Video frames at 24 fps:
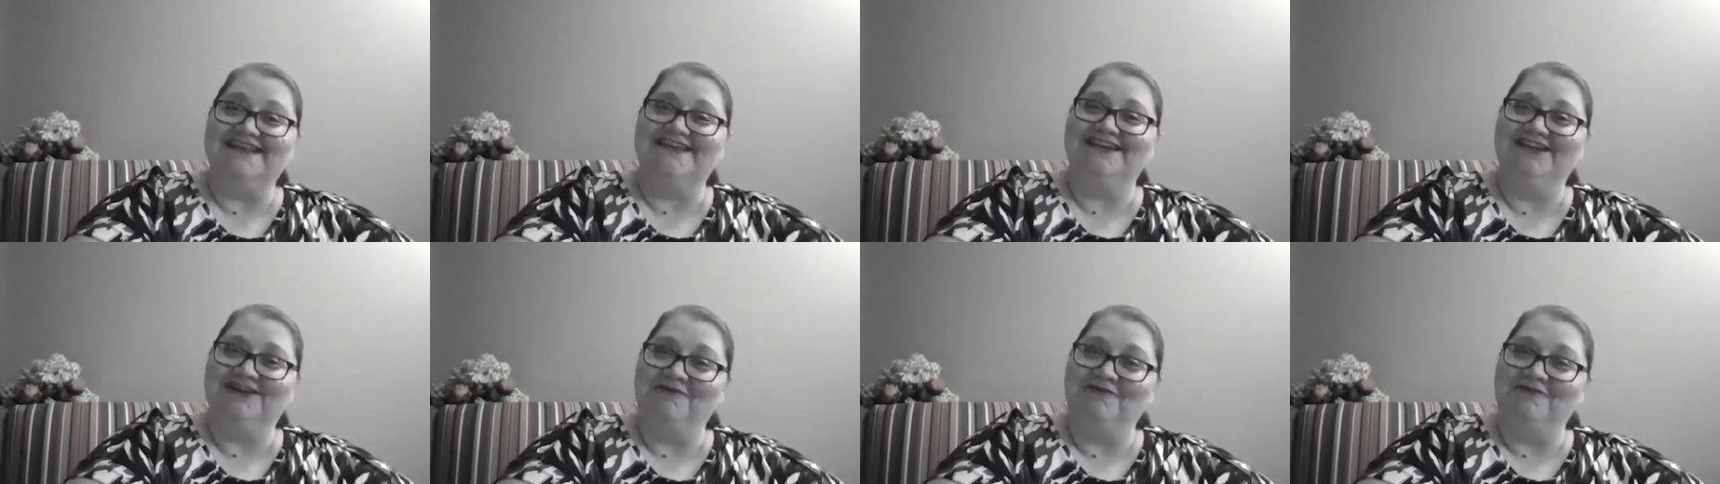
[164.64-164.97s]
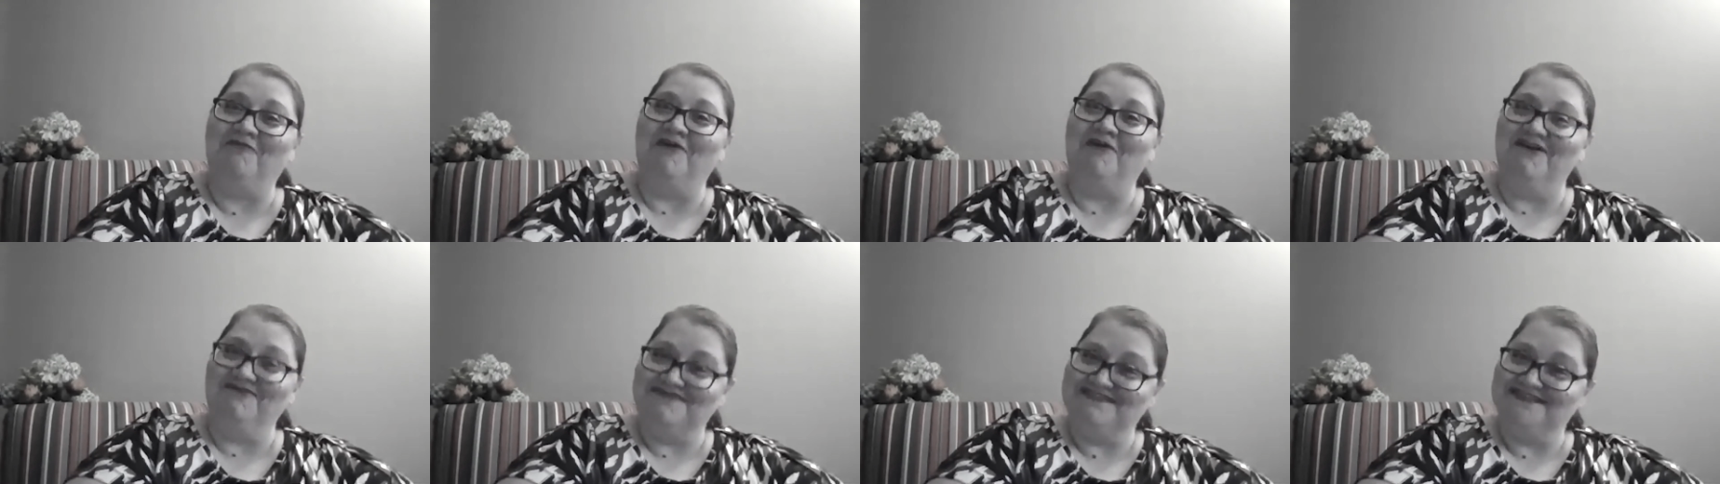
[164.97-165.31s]
a little
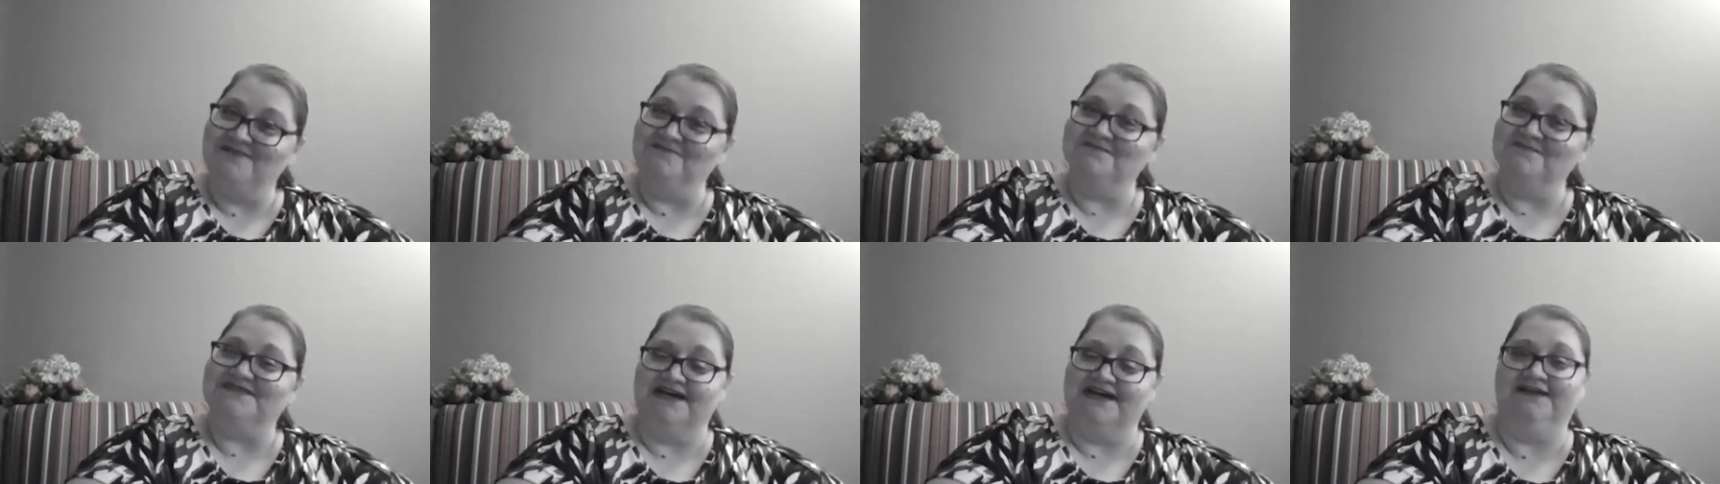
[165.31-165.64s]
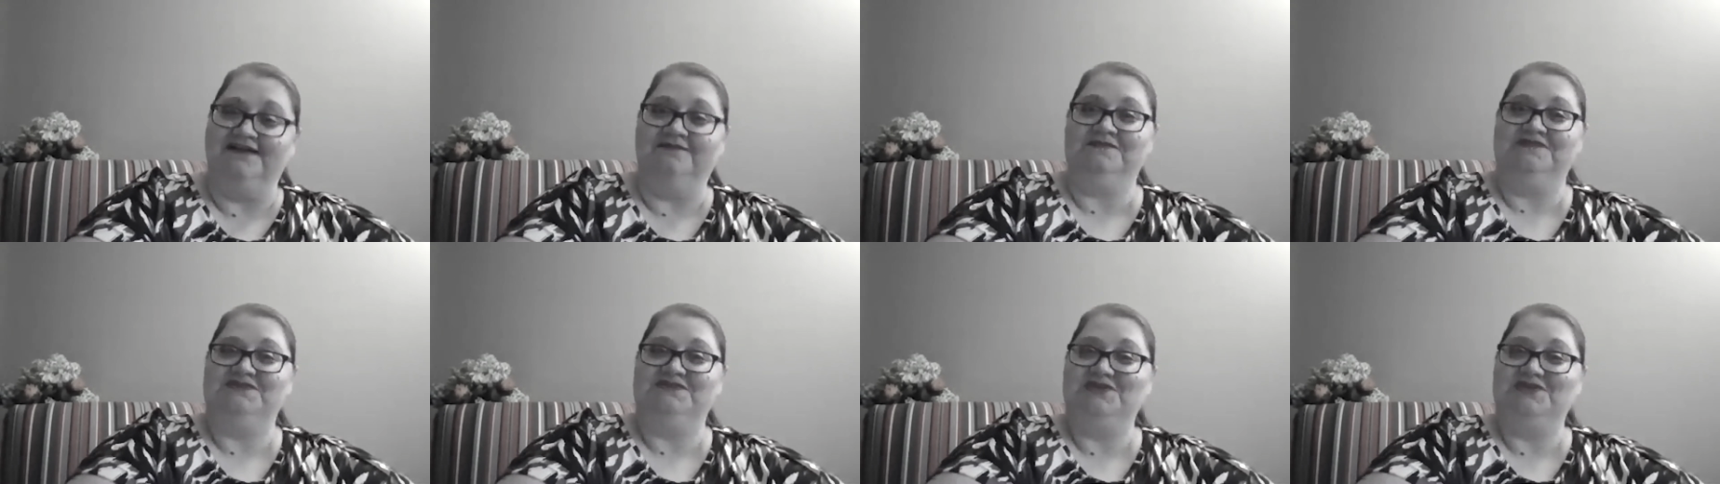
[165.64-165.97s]
rough
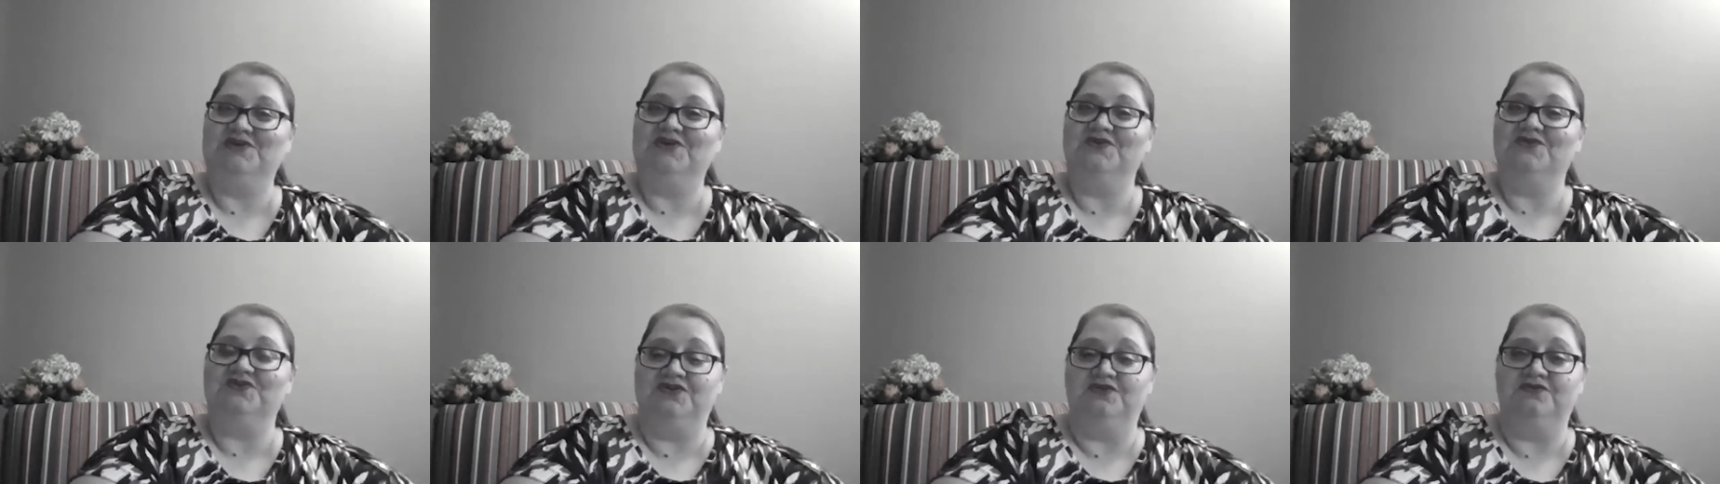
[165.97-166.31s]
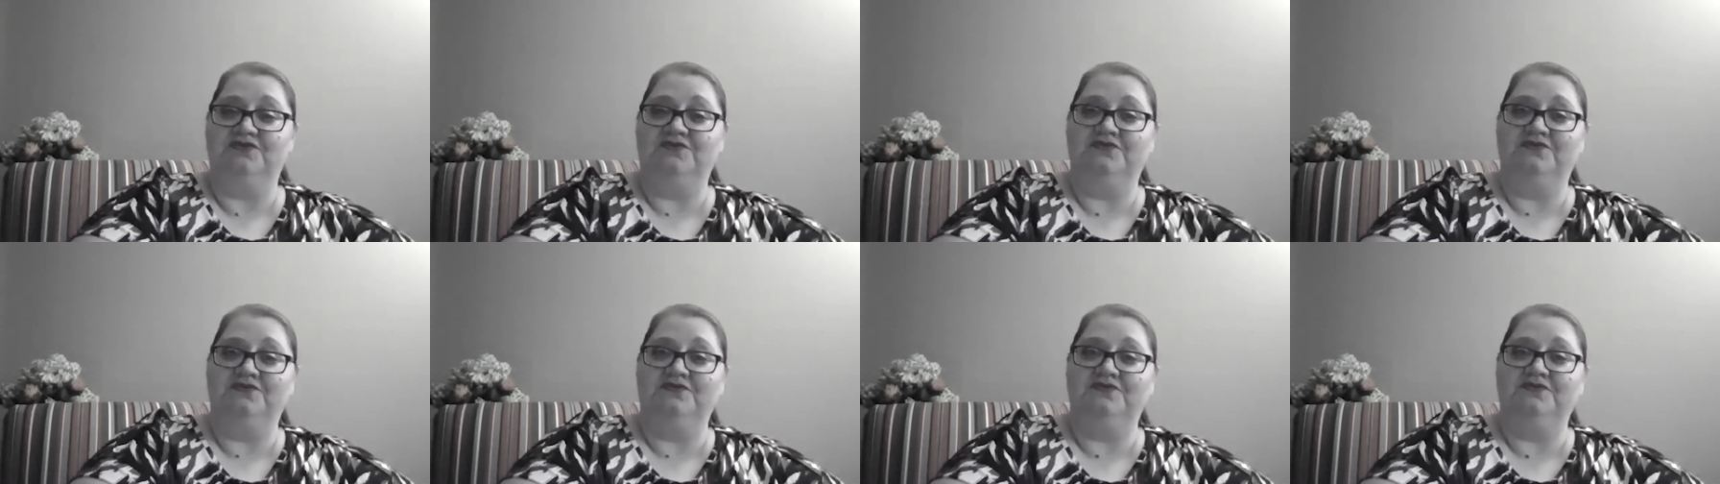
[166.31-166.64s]
sometimes. You know,
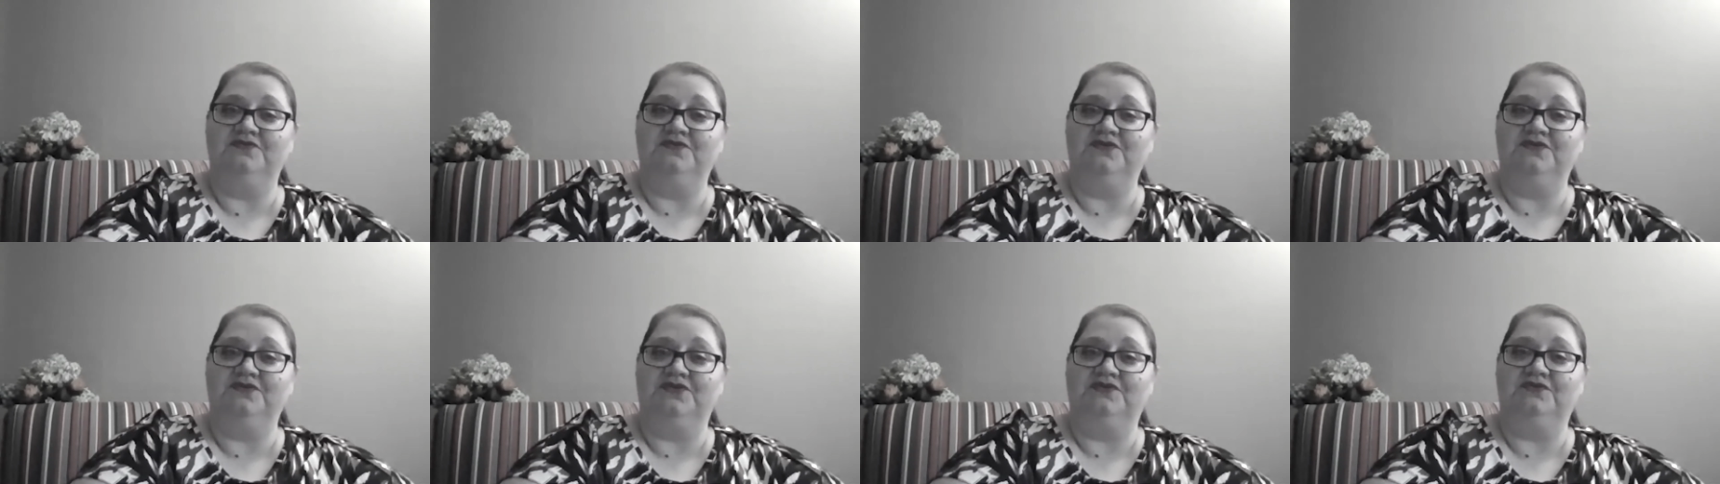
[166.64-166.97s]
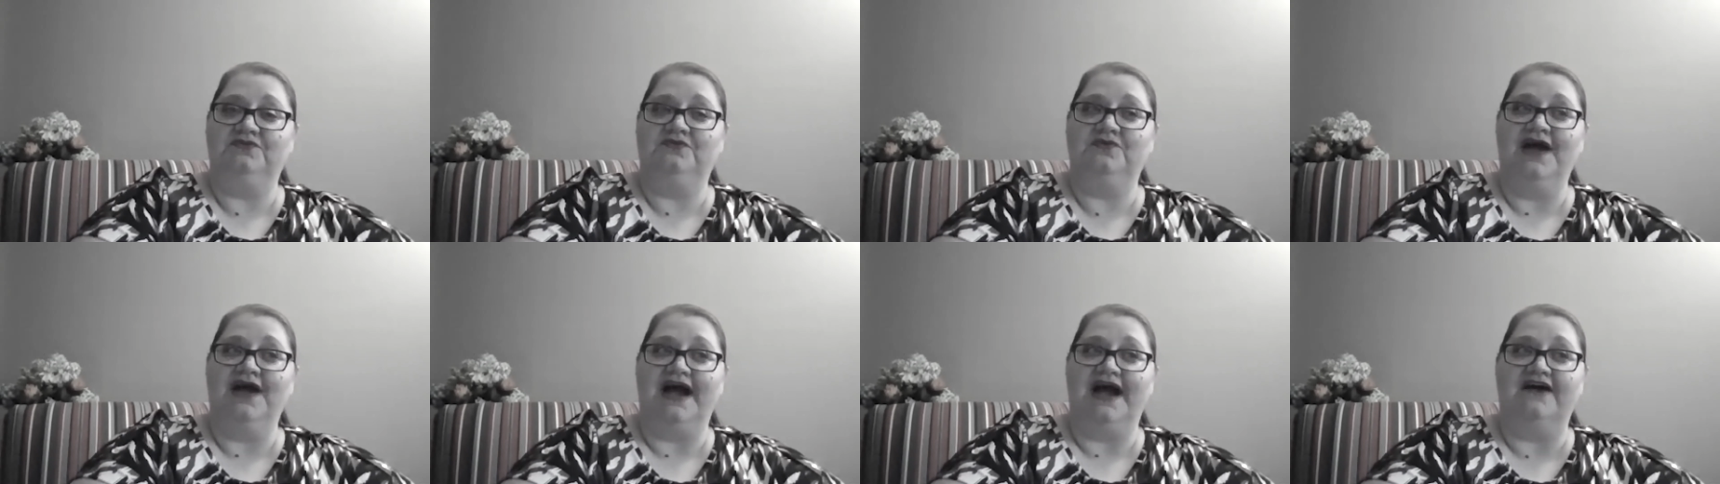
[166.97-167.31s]

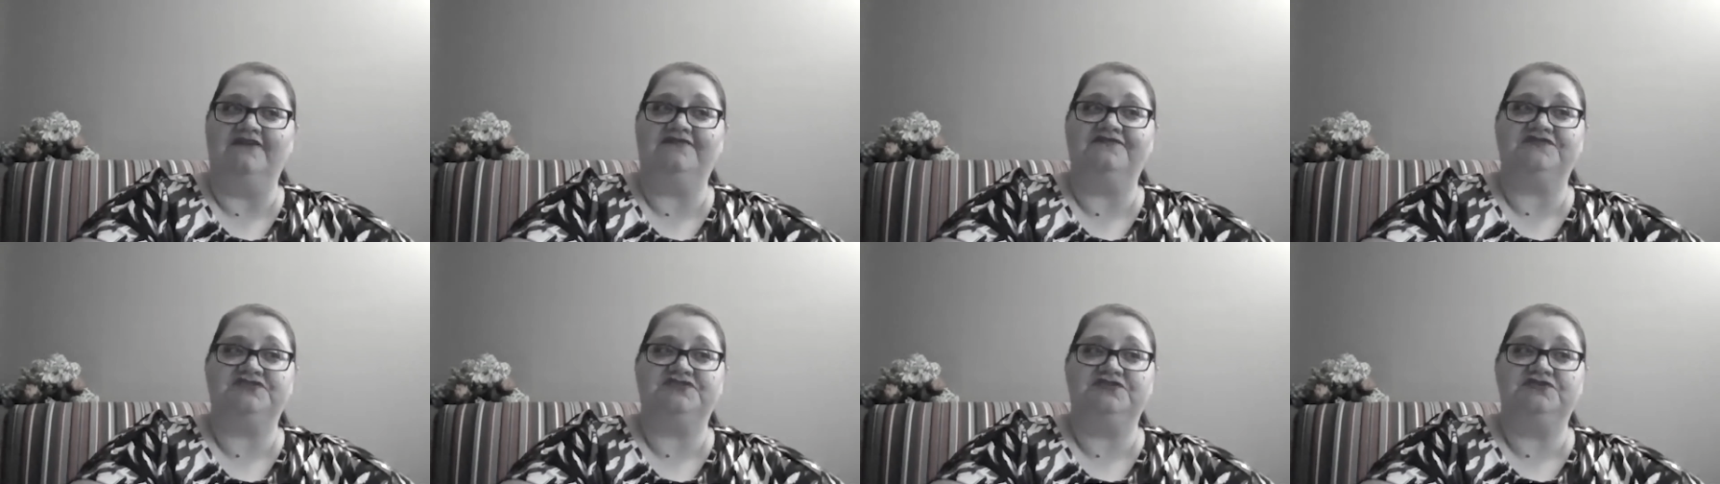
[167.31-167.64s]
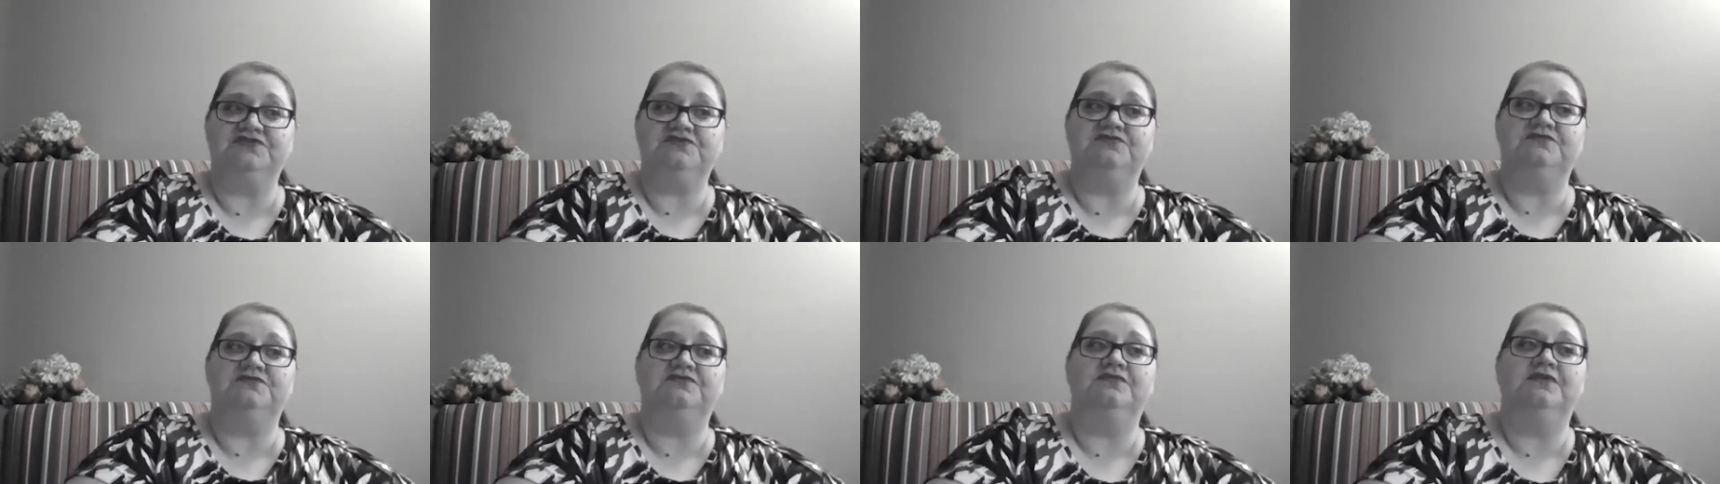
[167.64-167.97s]
you have
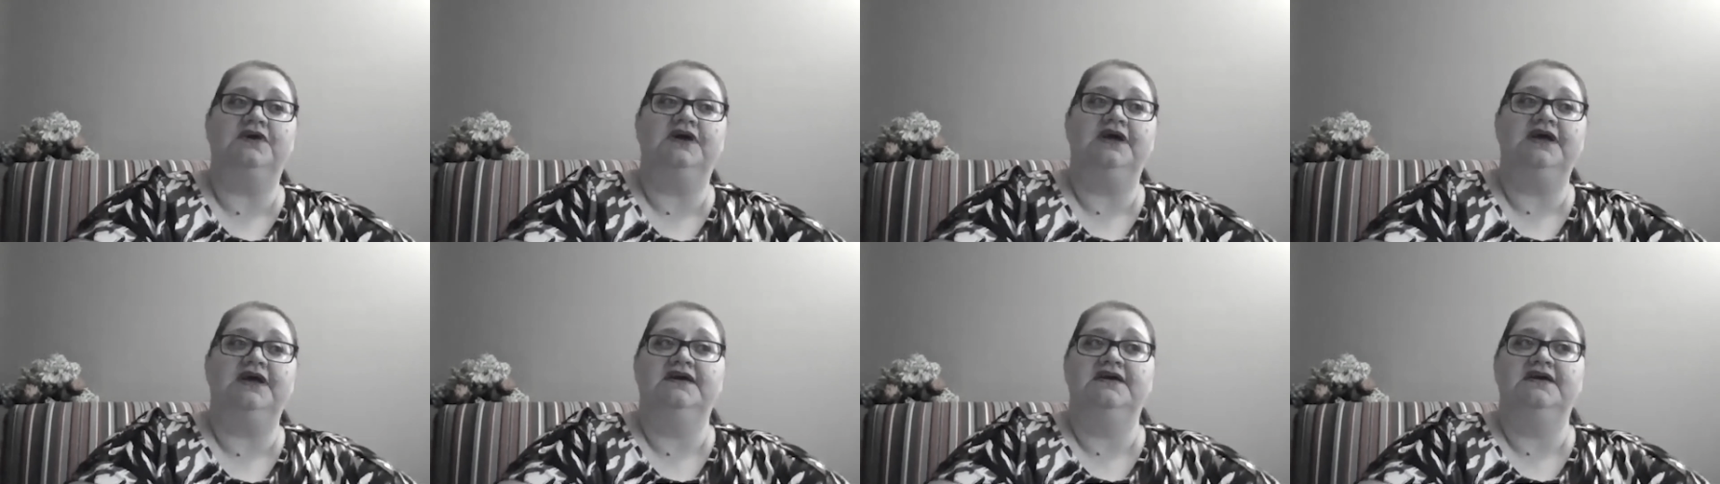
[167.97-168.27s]
to